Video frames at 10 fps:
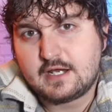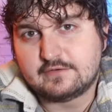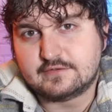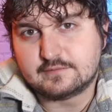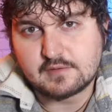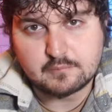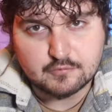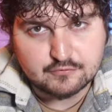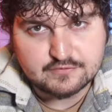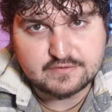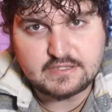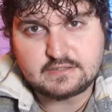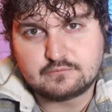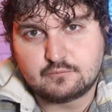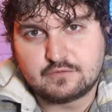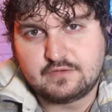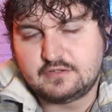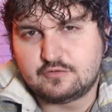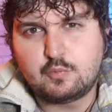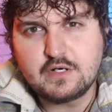I sent them the receipt, and
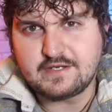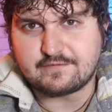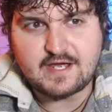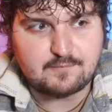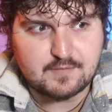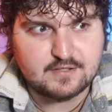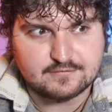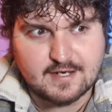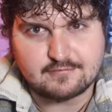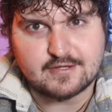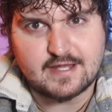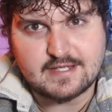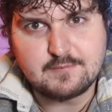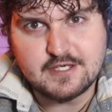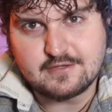within 25 minutes after that email,